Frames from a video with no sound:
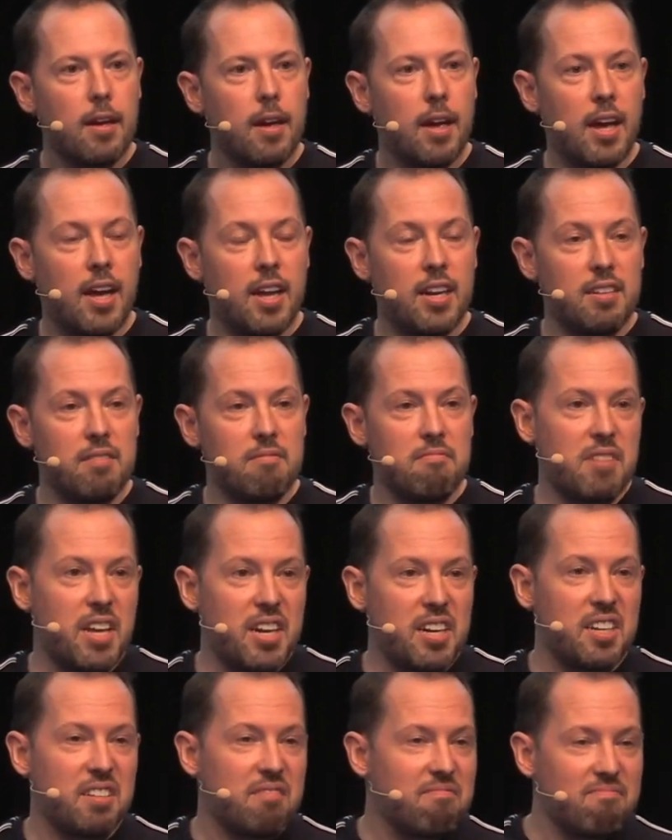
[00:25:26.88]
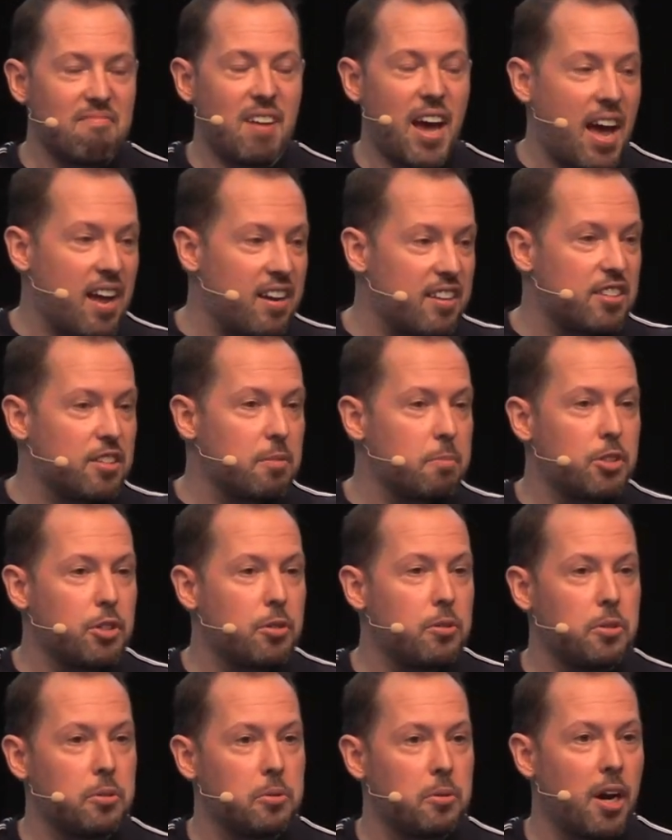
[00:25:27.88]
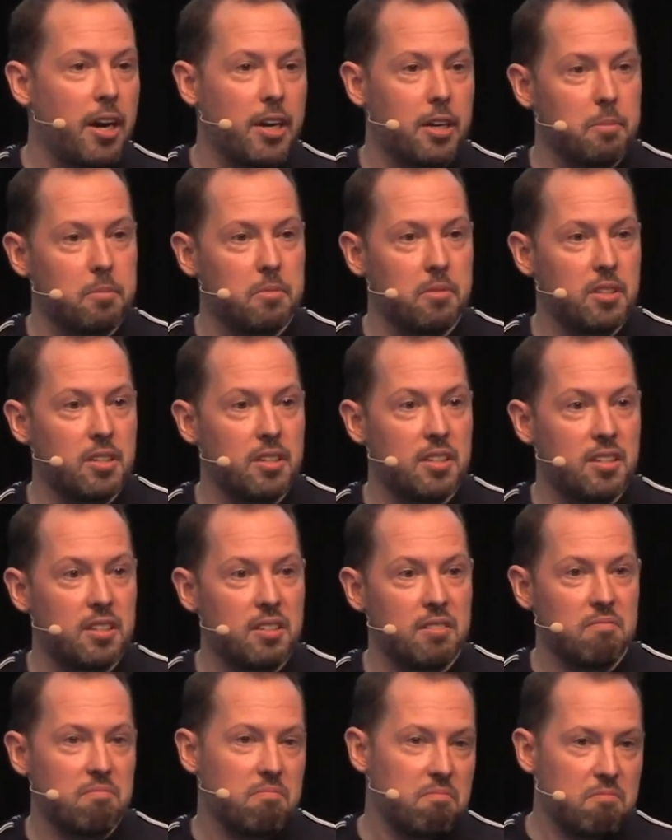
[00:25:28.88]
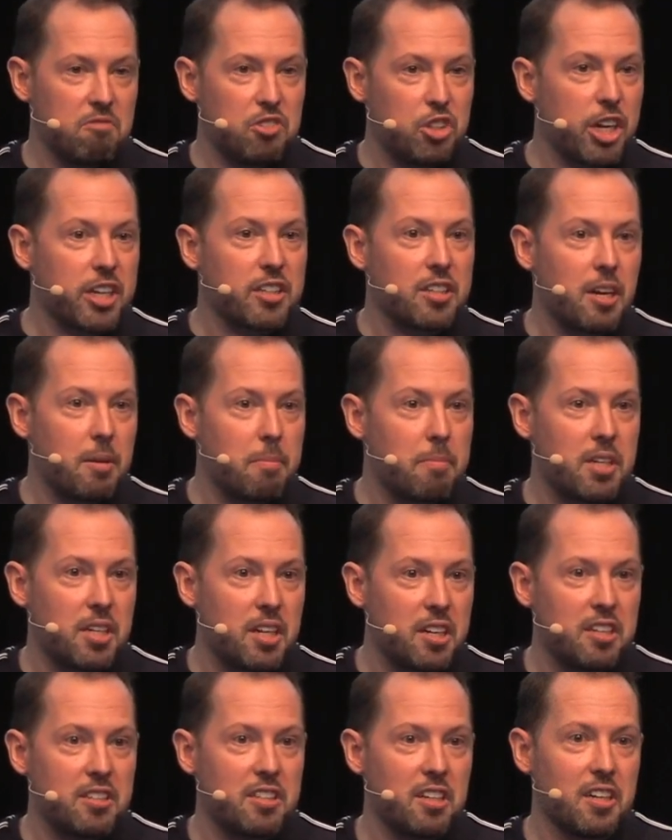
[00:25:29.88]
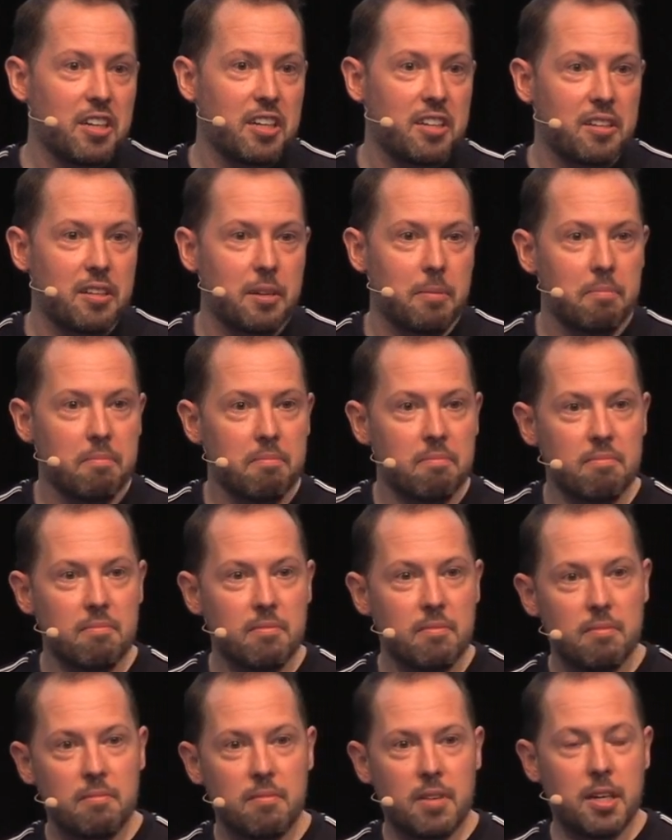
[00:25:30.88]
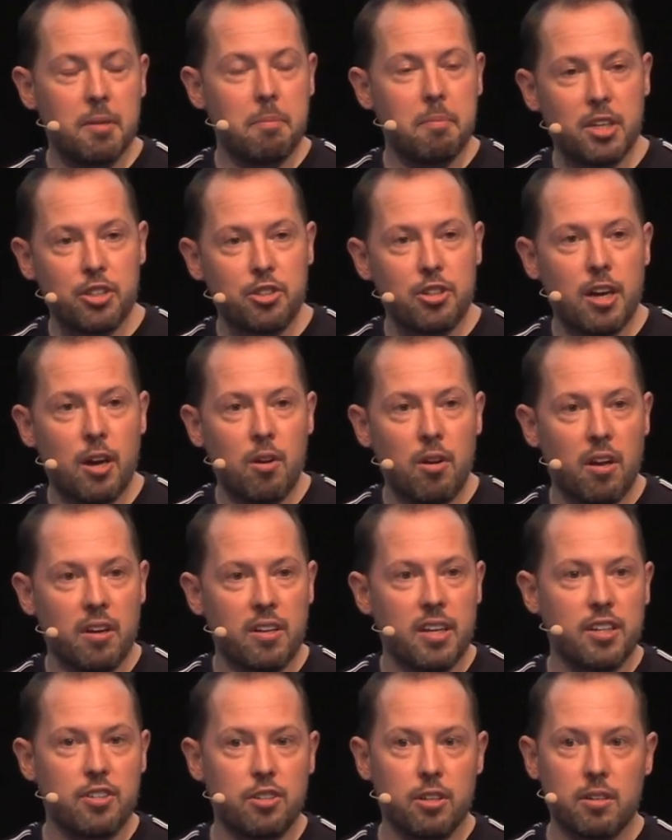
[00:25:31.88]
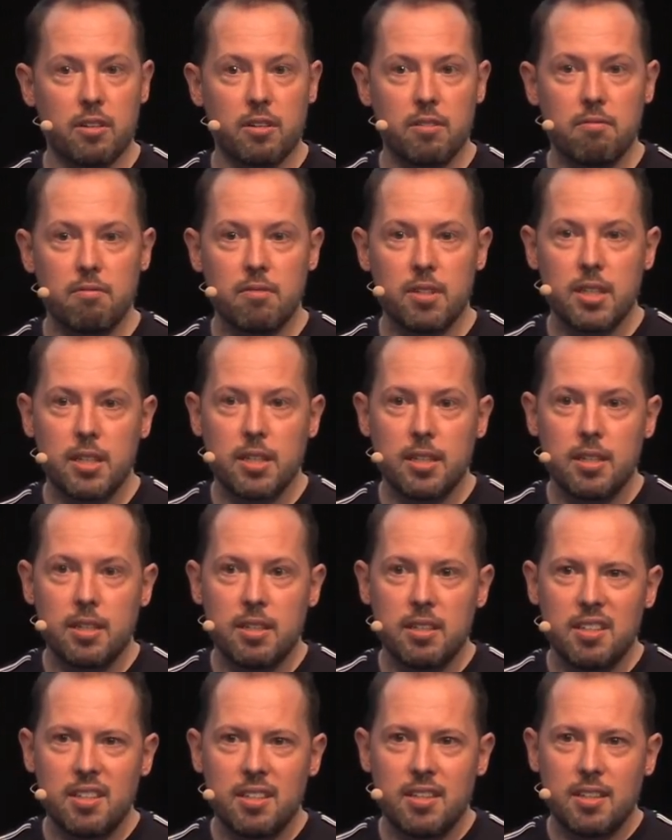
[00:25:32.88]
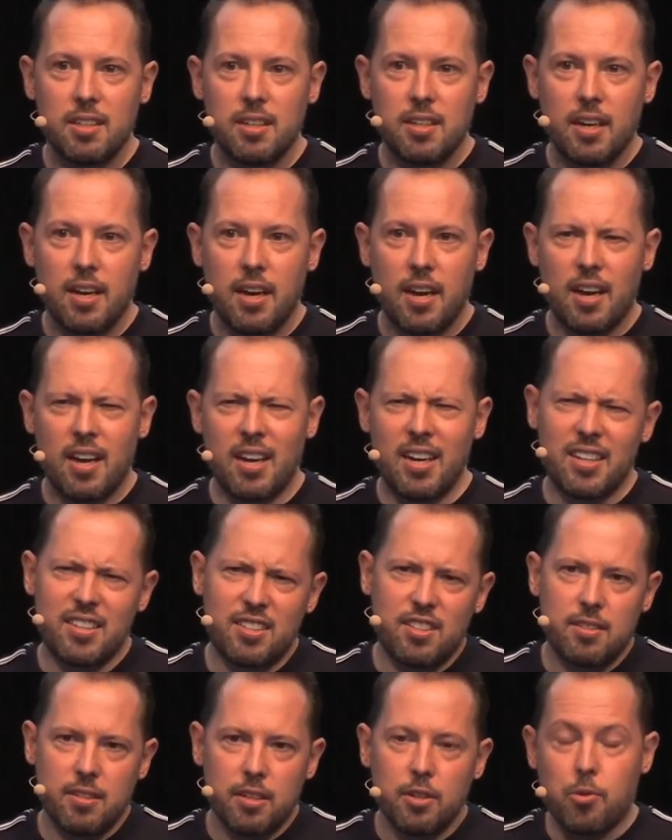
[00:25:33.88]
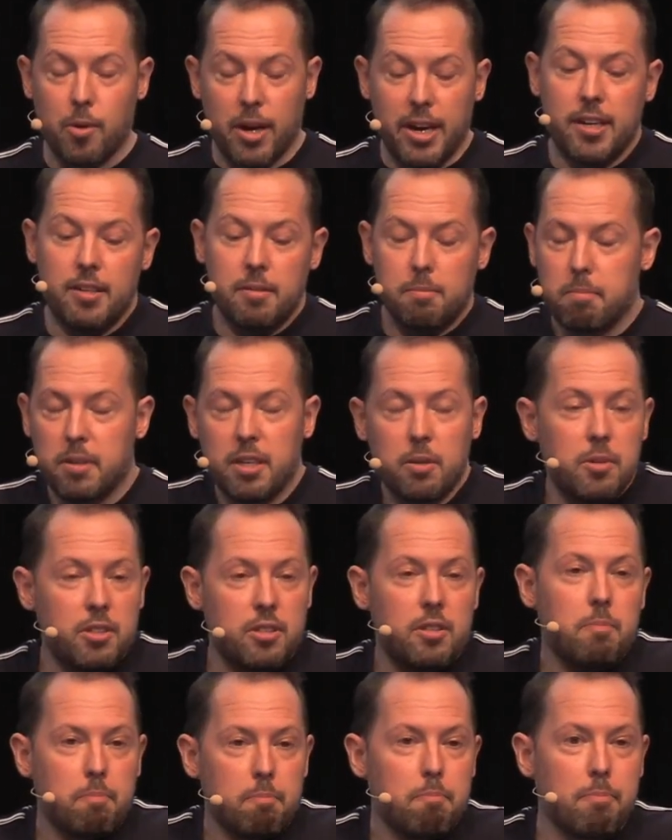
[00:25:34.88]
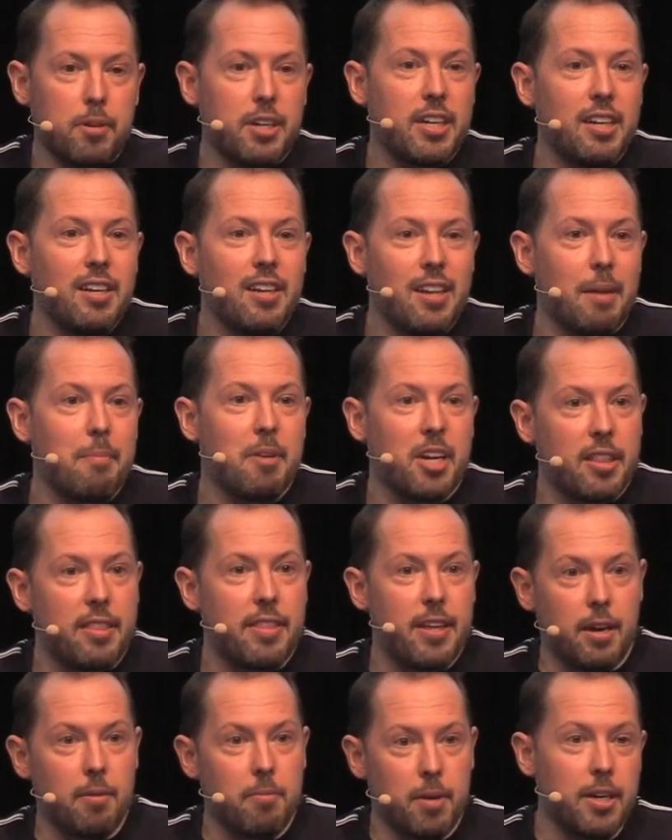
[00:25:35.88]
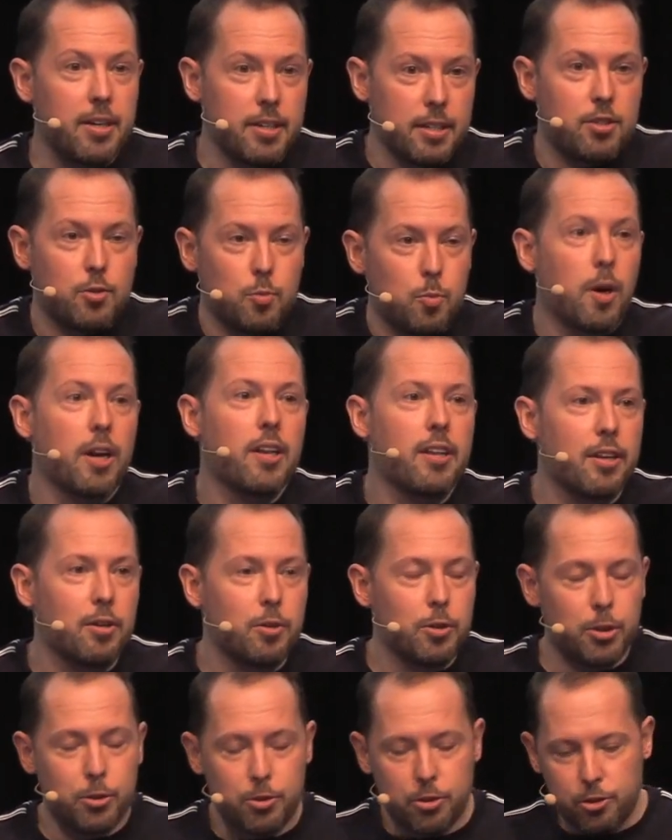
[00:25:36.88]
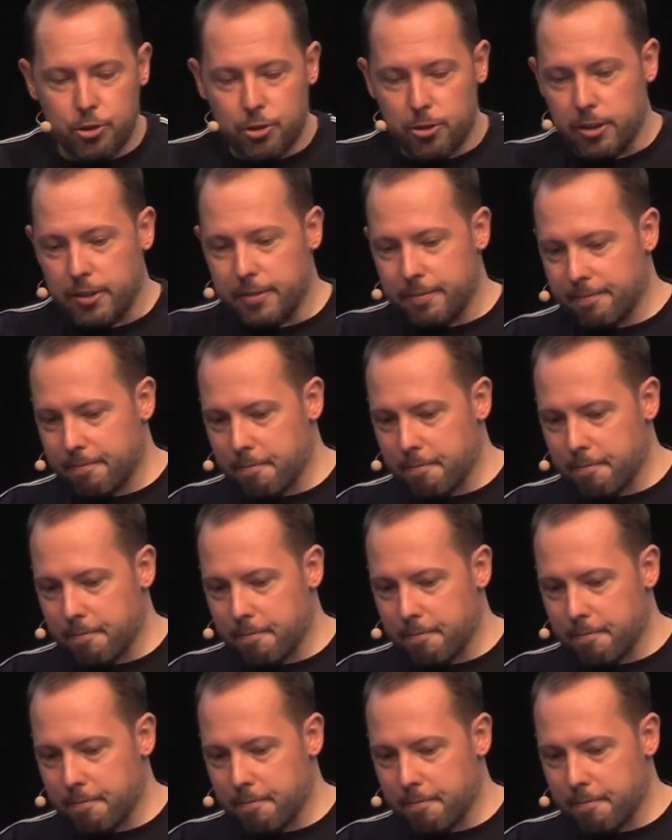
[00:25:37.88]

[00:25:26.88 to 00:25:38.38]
And then it added some to-do items, and it checked them, and then it deleted them. And it measured how long that took. And that's great, but it was a pretty limited thing, right? It was one little user journey.